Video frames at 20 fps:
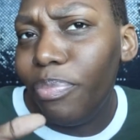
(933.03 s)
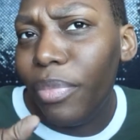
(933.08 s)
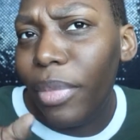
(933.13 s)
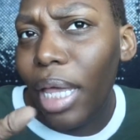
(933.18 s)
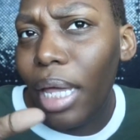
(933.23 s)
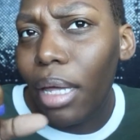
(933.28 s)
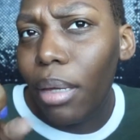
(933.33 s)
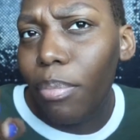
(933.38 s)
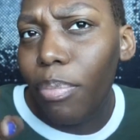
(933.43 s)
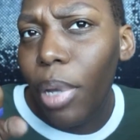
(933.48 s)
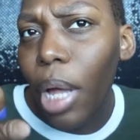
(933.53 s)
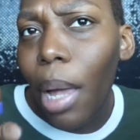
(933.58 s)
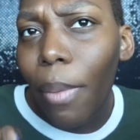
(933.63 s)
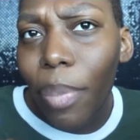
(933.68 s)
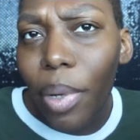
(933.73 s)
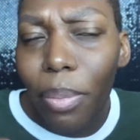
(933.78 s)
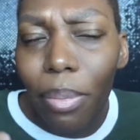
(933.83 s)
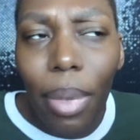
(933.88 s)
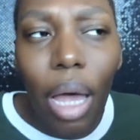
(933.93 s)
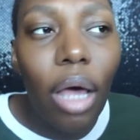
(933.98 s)
like
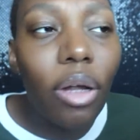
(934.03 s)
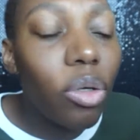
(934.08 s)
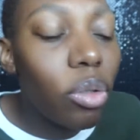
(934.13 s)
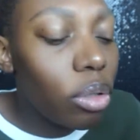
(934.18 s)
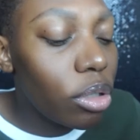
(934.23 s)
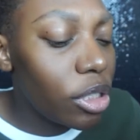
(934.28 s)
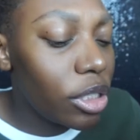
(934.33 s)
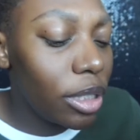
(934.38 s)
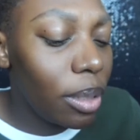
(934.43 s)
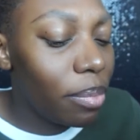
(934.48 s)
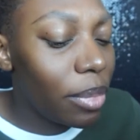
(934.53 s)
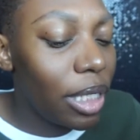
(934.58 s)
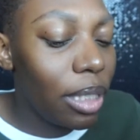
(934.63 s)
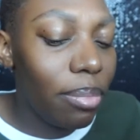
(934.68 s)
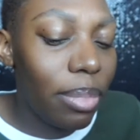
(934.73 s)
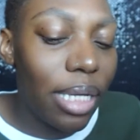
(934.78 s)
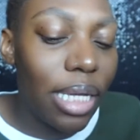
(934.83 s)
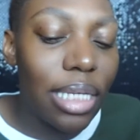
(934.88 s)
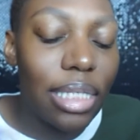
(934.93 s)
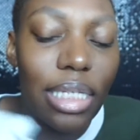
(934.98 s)
pump bottle or
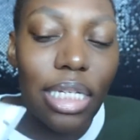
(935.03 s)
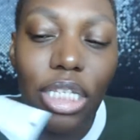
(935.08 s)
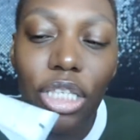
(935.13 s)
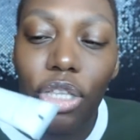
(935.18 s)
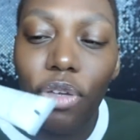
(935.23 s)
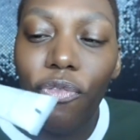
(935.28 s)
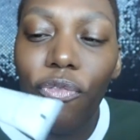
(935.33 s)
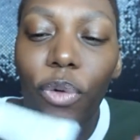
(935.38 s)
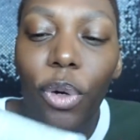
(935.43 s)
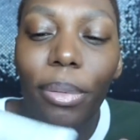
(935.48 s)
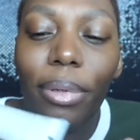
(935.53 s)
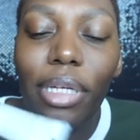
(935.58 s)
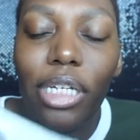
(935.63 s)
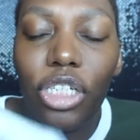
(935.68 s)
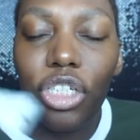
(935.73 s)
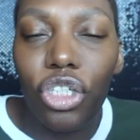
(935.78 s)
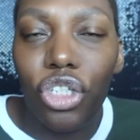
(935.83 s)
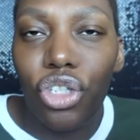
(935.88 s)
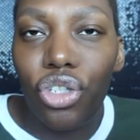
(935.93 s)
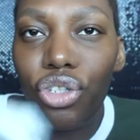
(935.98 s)
something, because the formula
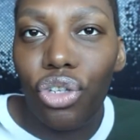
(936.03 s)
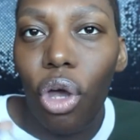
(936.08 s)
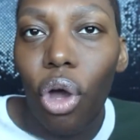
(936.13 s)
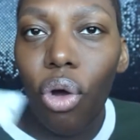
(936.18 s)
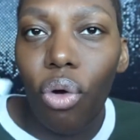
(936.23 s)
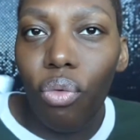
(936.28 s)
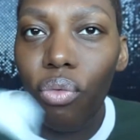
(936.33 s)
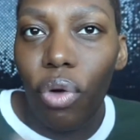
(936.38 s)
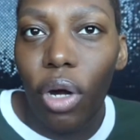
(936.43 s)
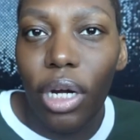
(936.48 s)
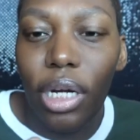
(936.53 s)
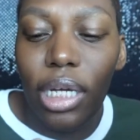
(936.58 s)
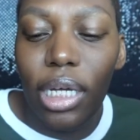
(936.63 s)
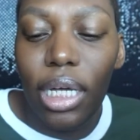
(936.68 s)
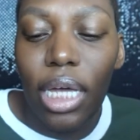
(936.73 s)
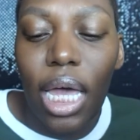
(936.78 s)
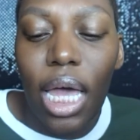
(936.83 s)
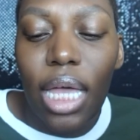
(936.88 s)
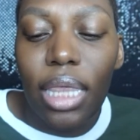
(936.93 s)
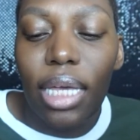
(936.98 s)
is just so
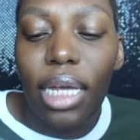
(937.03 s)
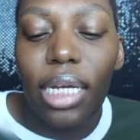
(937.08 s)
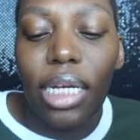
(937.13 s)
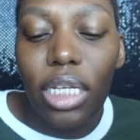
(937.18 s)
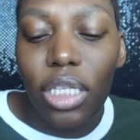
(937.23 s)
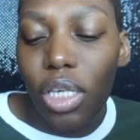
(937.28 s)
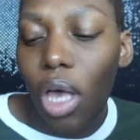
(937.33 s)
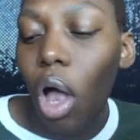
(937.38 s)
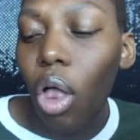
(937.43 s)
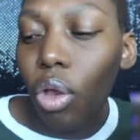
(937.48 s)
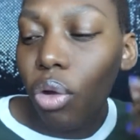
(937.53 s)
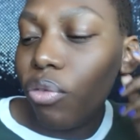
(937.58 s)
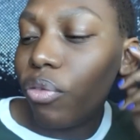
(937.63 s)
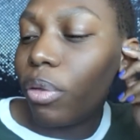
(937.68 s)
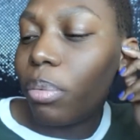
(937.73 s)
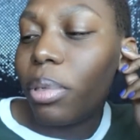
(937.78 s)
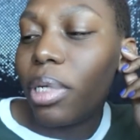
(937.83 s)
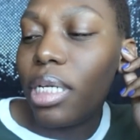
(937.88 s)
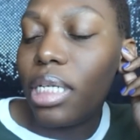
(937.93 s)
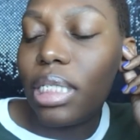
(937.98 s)
runny that it gets all over
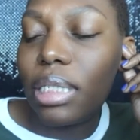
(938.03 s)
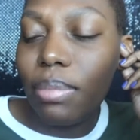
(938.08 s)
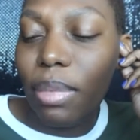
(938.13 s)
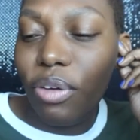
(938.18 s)
the place.